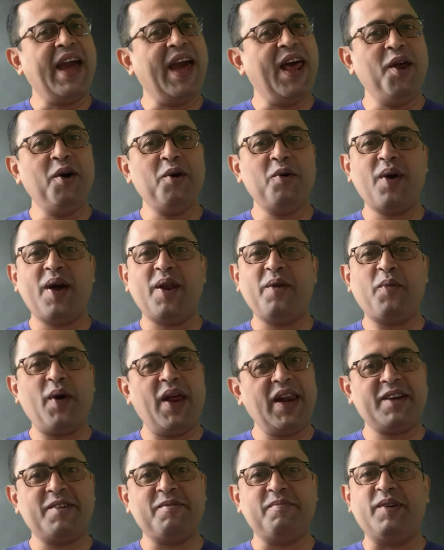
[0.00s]
Hello and
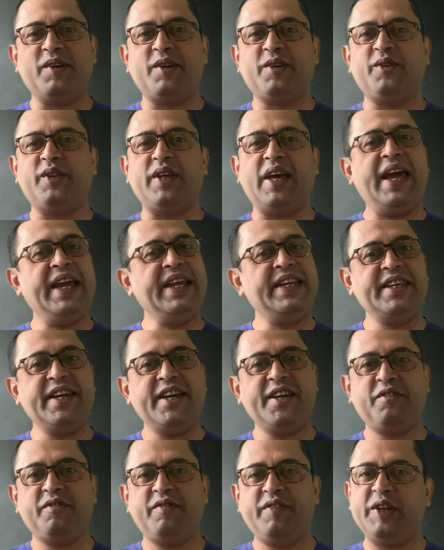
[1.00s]
welcome to the
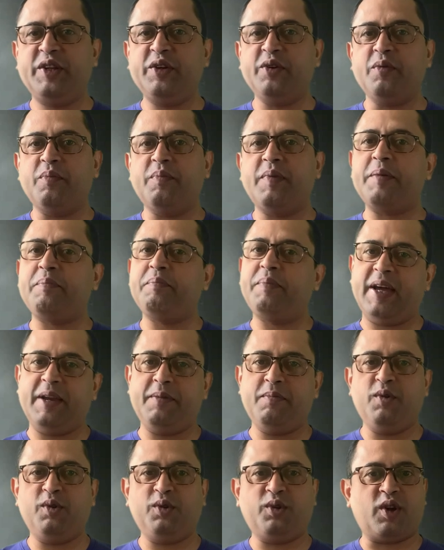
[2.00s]
88th video by
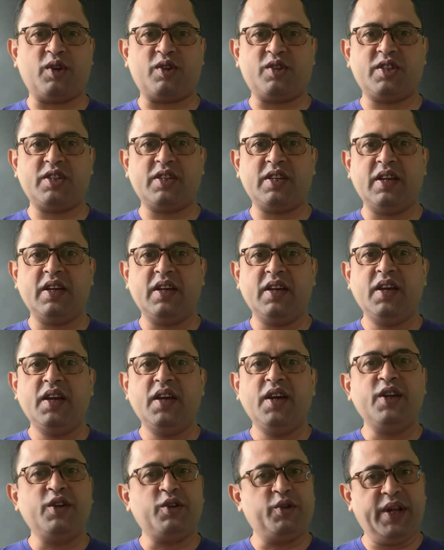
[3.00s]
Pale Blue Thoughts.
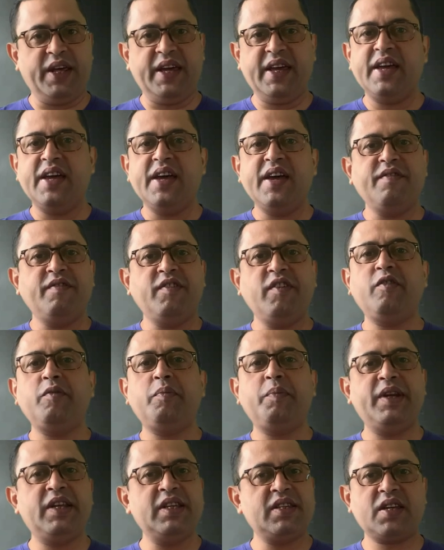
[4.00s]
Today we will
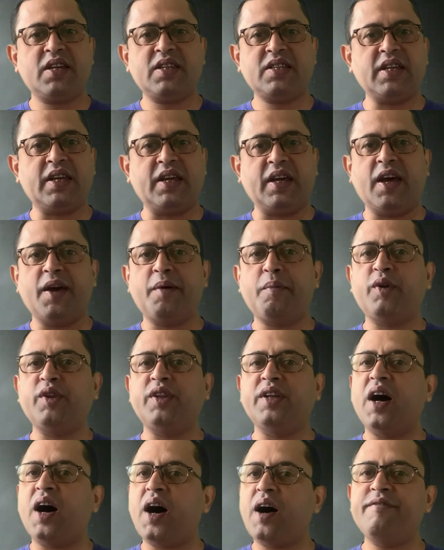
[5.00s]
be discussing
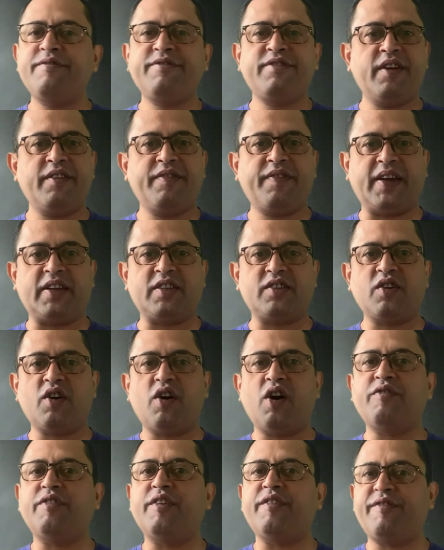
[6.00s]
about the harmful effects
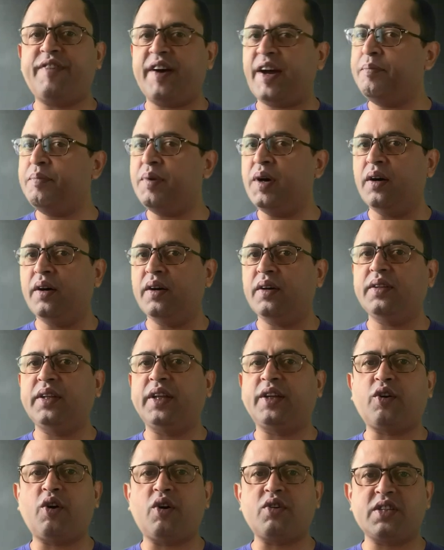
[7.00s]
of a fiber
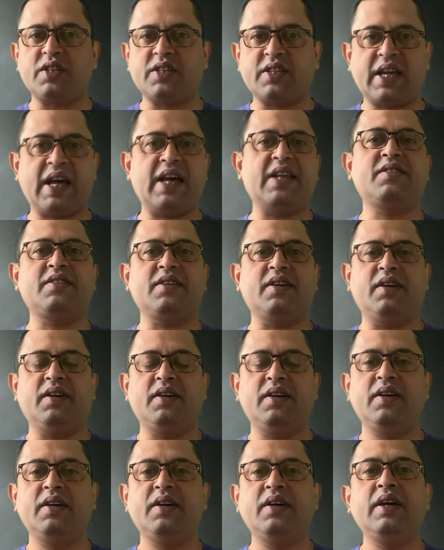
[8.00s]
that causes cancer,
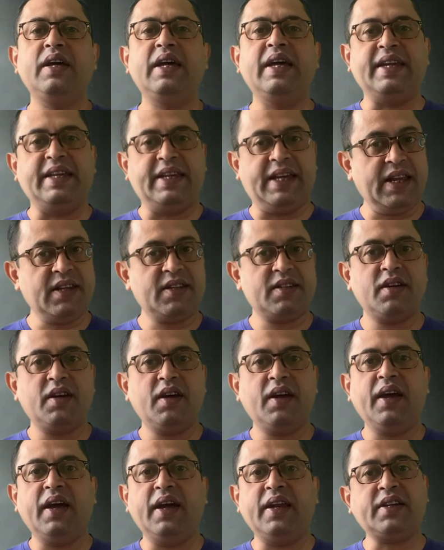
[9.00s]
yet
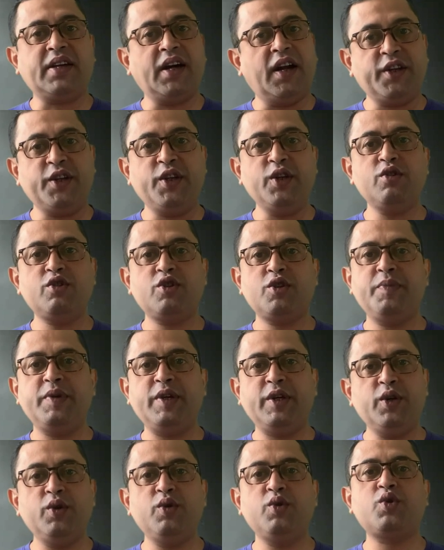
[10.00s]
it continues to be
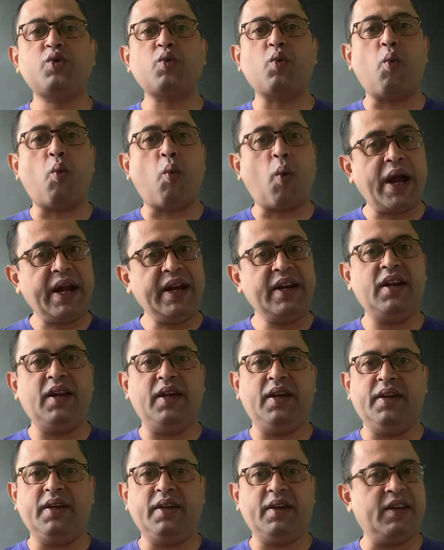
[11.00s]
used
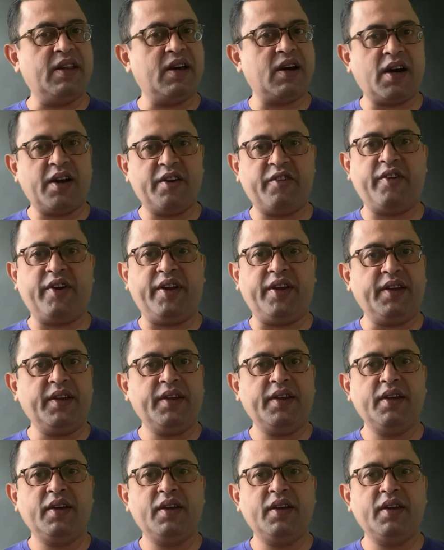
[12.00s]
widely in our country.